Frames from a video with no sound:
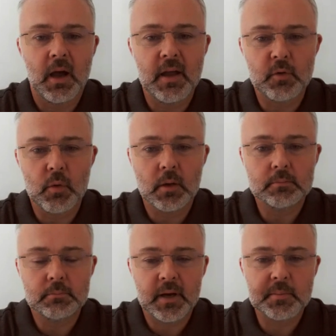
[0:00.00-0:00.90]
Hi
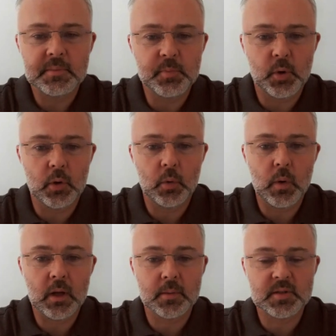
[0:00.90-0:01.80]
everyone, my name is Paul.
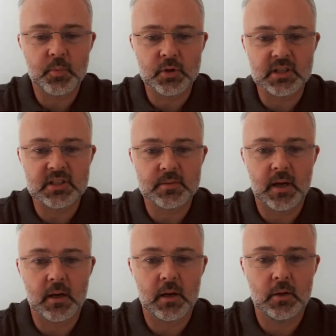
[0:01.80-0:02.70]
Welcome to Project
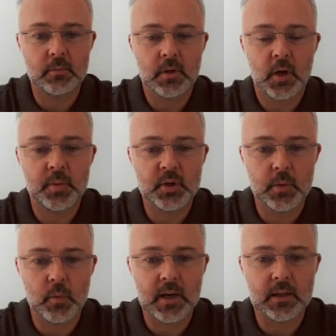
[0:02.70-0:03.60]
Smart Home. Hope you're
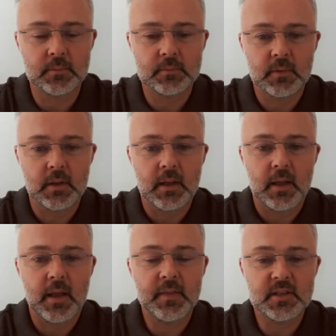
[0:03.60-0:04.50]
doing well.
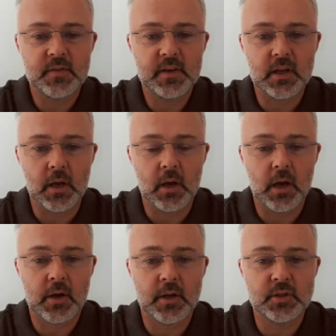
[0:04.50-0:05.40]
In this video,
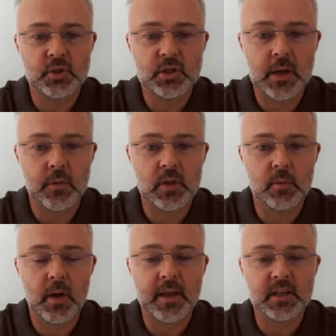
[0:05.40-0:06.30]
I'm going to share with you
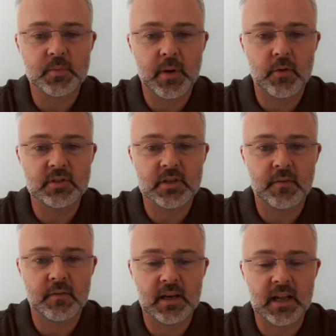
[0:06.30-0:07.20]
my experience
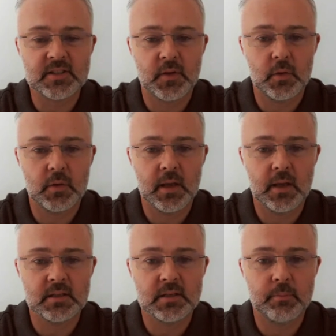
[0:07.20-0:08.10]
over the last few
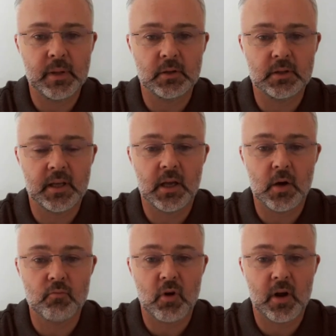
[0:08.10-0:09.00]
years building
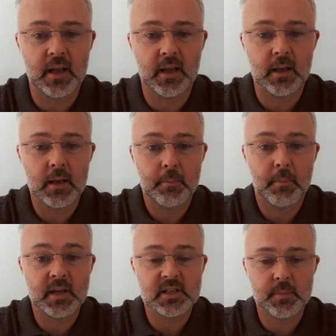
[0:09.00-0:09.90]
and running
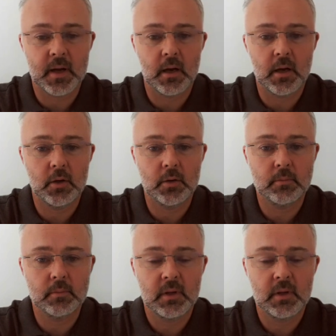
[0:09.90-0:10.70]
my smart home.